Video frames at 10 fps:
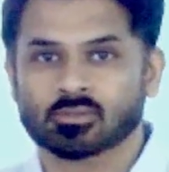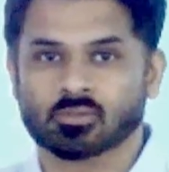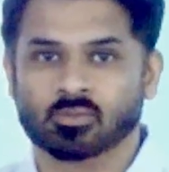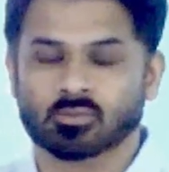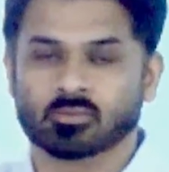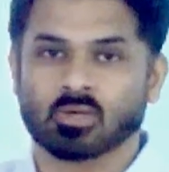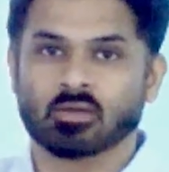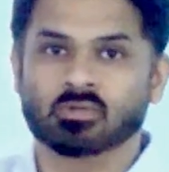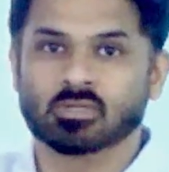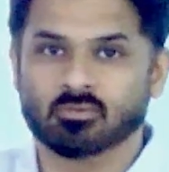So I
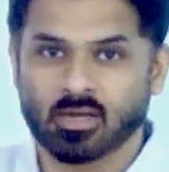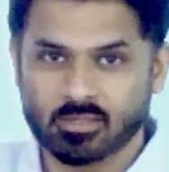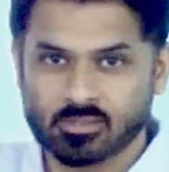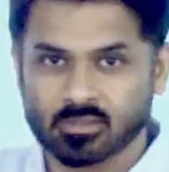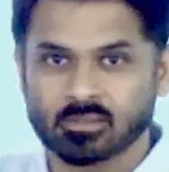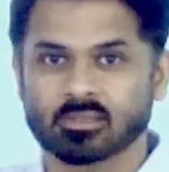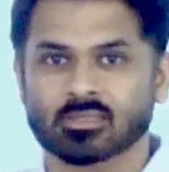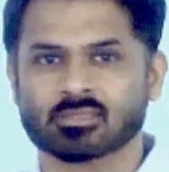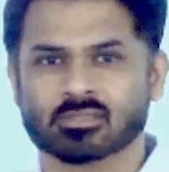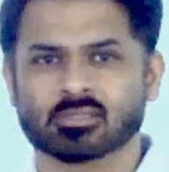will divide
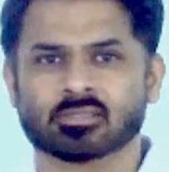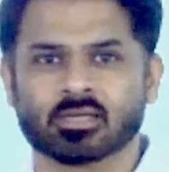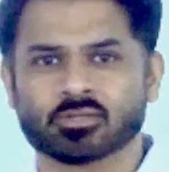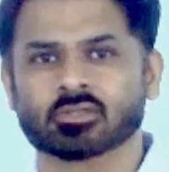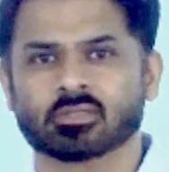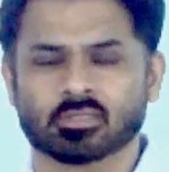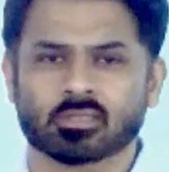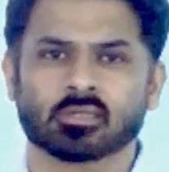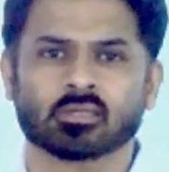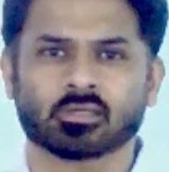this session
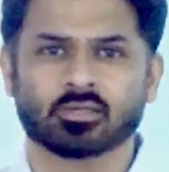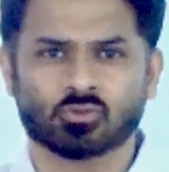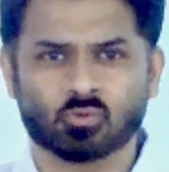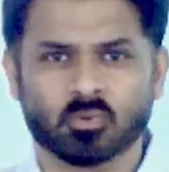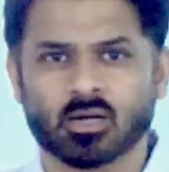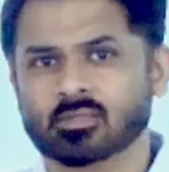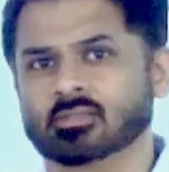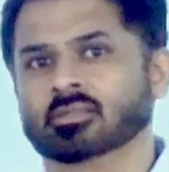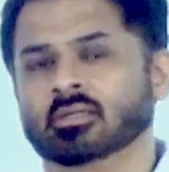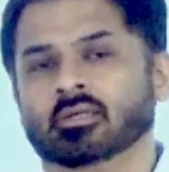in two parts.